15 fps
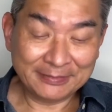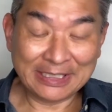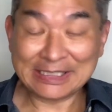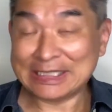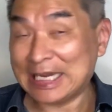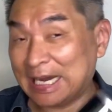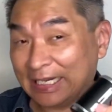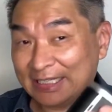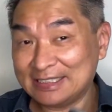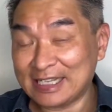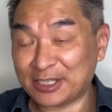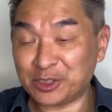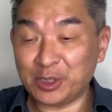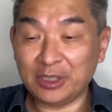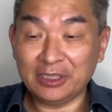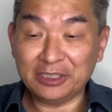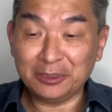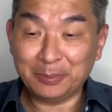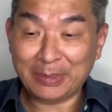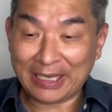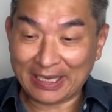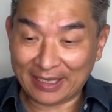It's not. It's actually a
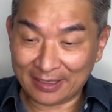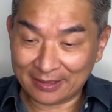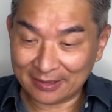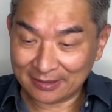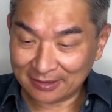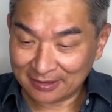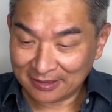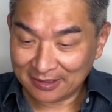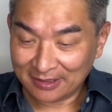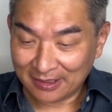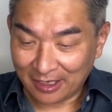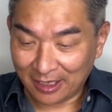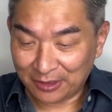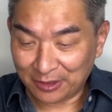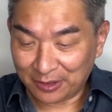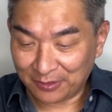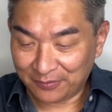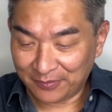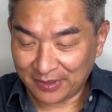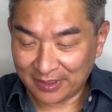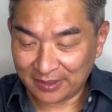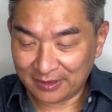little bag, and you can
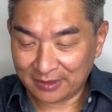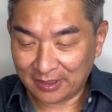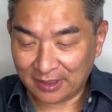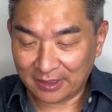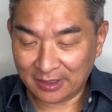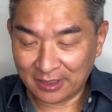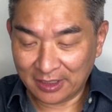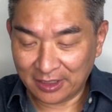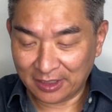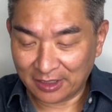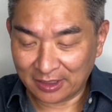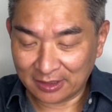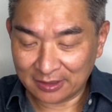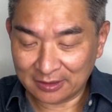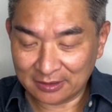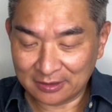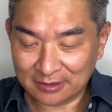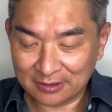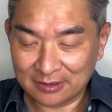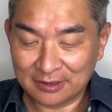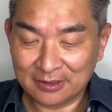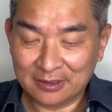fit it in here,
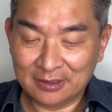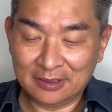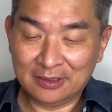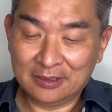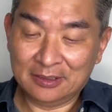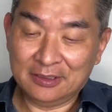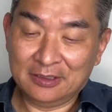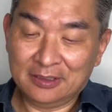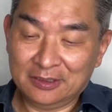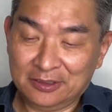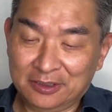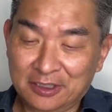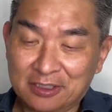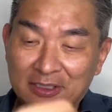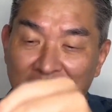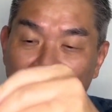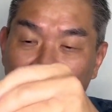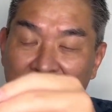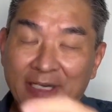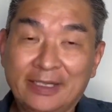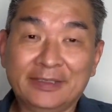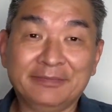just like
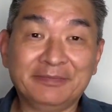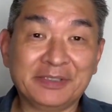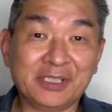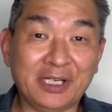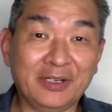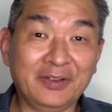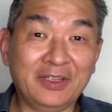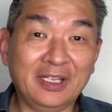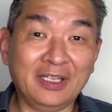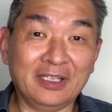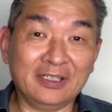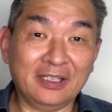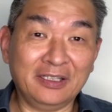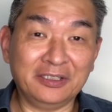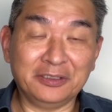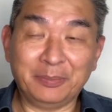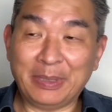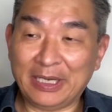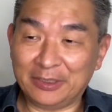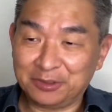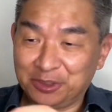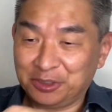that. So everything in a little
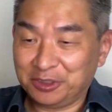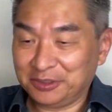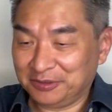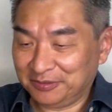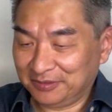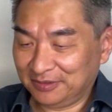pouch.